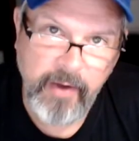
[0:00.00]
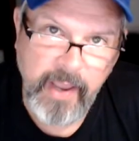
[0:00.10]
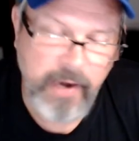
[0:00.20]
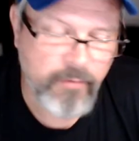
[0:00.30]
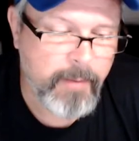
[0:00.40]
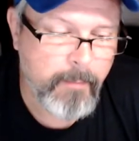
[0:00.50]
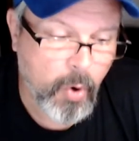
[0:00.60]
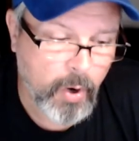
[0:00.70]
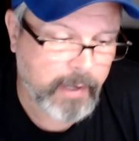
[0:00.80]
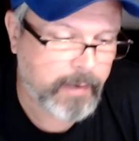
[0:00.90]
Henry
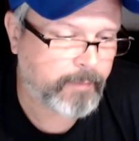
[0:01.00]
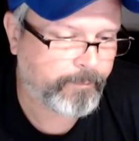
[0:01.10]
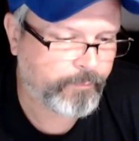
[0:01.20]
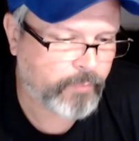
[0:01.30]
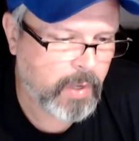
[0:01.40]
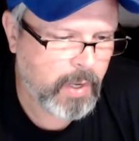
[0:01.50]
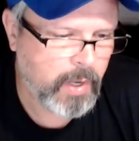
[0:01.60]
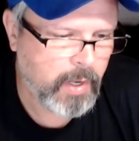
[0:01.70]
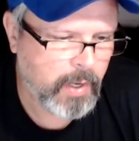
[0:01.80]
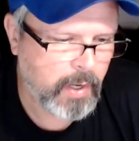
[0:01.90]
Morgan.
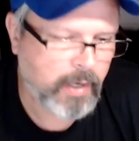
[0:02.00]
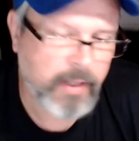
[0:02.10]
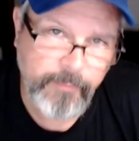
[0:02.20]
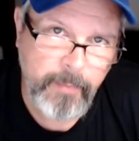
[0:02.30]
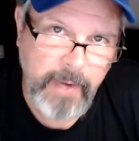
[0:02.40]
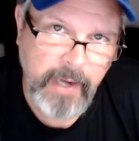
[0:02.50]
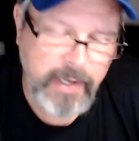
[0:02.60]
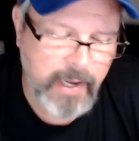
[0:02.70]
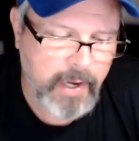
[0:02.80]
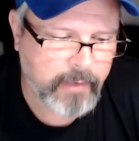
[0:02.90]
A
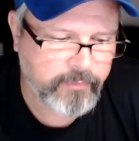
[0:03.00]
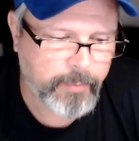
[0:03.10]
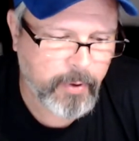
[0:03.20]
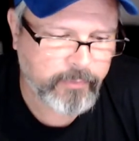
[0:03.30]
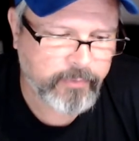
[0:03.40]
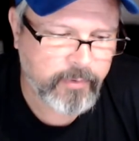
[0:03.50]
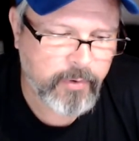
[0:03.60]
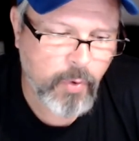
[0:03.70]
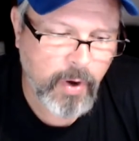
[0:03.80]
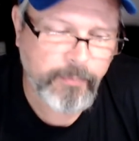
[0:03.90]
kleptomaniac is a person
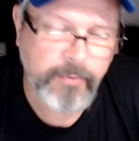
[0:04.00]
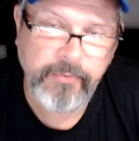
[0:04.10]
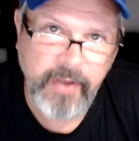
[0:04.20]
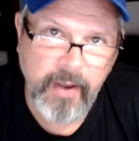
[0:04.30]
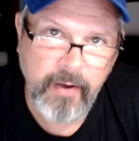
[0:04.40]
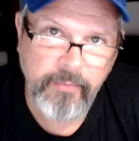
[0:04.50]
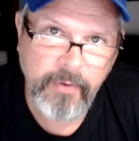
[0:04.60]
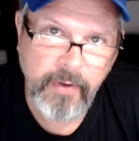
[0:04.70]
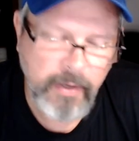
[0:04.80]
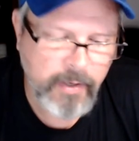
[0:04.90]
who helps himself
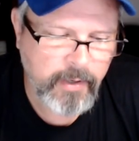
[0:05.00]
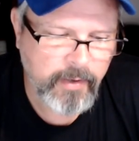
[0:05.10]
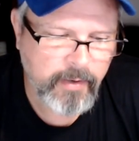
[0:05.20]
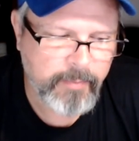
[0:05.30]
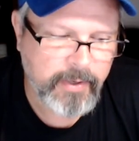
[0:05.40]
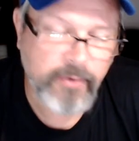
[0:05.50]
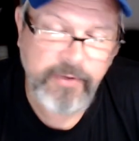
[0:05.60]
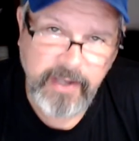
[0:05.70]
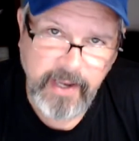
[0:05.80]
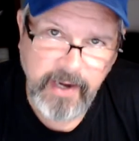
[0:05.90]
because
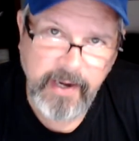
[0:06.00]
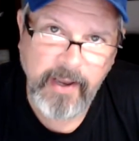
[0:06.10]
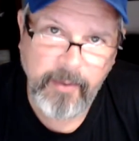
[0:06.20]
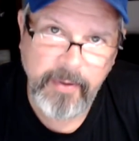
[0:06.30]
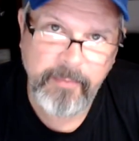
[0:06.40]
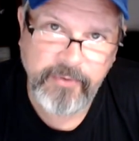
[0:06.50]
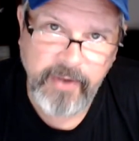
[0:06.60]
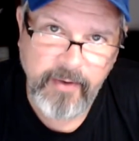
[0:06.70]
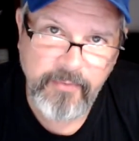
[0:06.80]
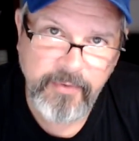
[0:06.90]
he can't help
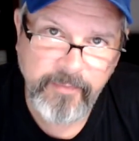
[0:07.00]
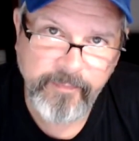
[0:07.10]
himself.